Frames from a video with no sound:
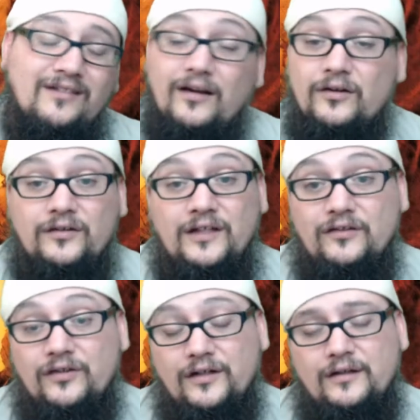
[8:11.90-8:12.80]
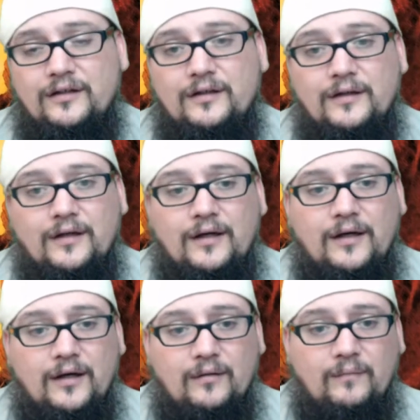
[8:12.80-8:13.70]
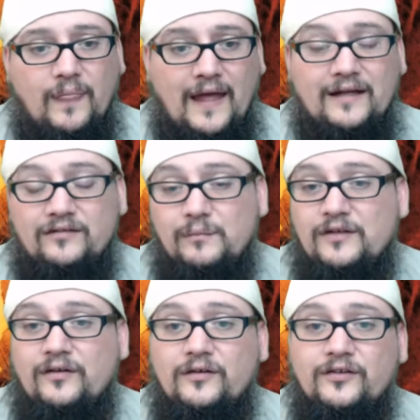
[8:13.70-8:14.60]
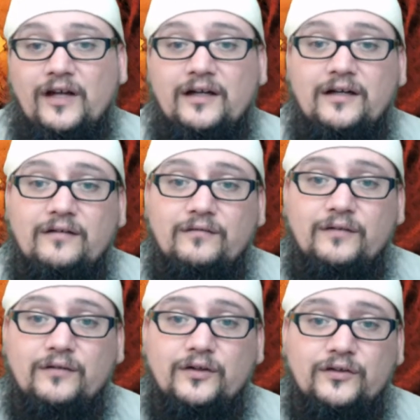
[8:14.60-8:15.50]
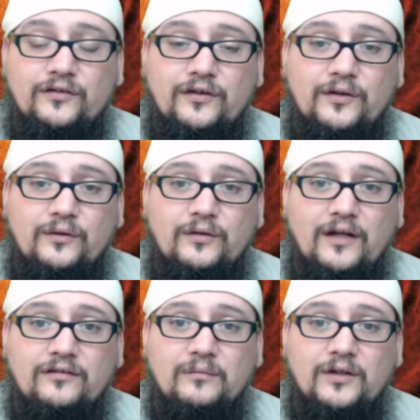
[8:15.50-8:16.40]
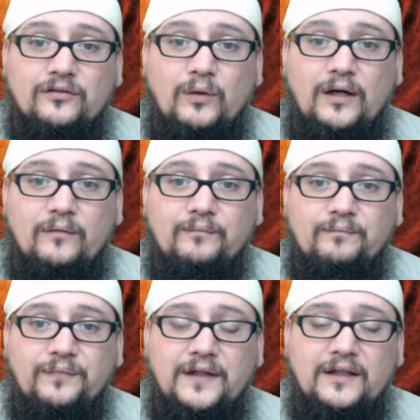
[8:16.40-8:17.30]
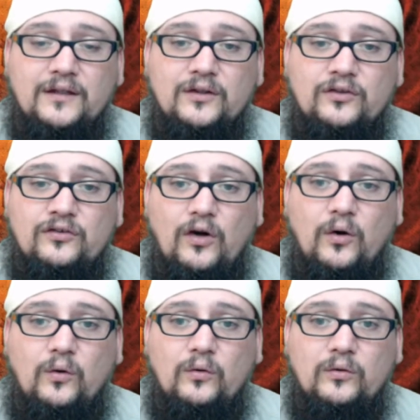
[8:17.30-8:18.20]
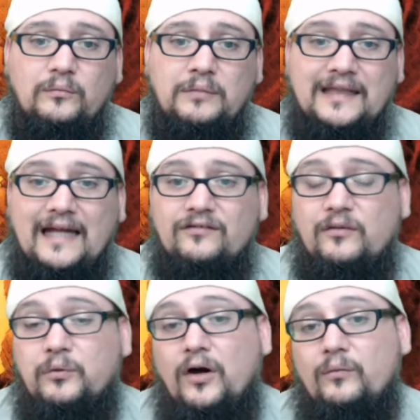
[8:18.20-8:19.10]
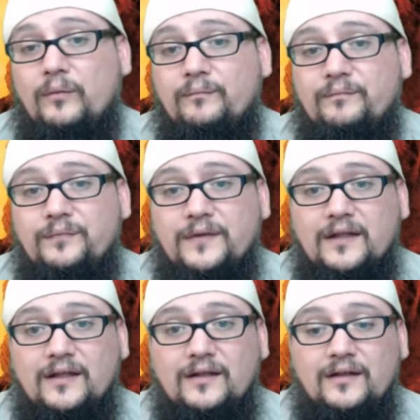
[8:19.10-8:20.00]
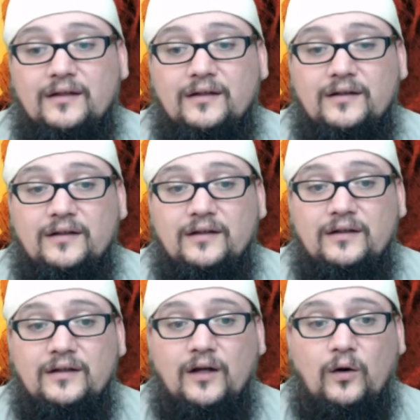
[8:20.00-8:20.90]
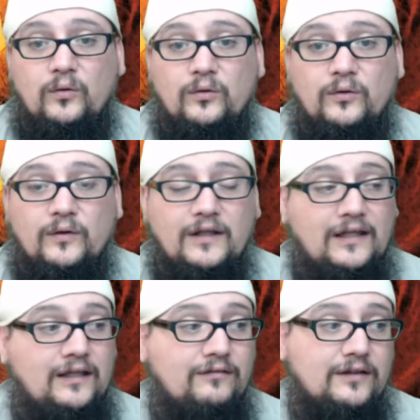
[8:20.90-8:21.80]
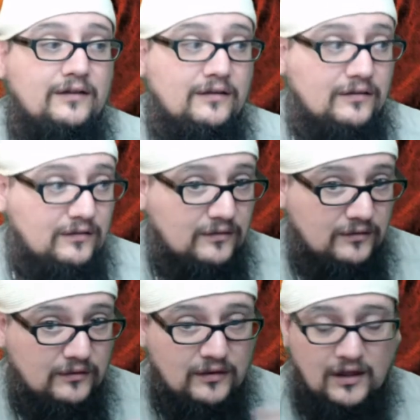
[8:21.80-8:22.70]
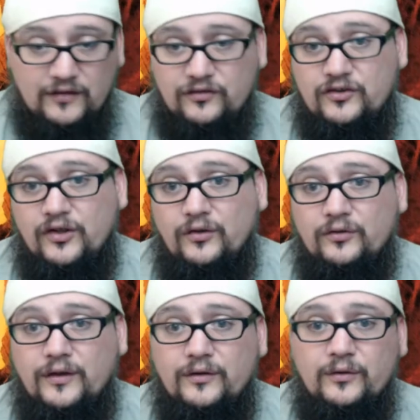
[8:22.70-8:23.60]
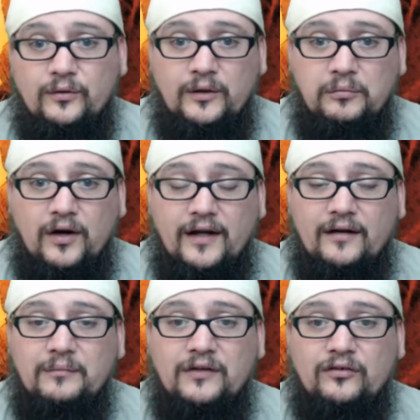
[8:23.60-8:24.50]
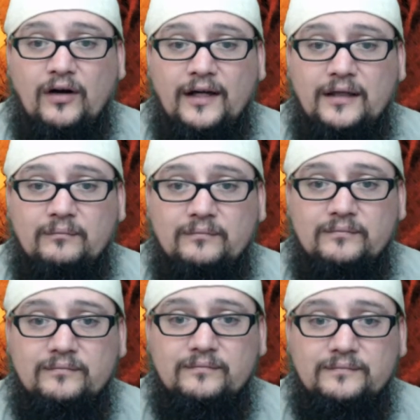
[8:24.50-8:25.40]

It's not a good teaching. Um, and it's a misunderstanding of the verses in the New Testament as well. So, but that's the problem. You know, even God's children who He brought out of Mitzrayim,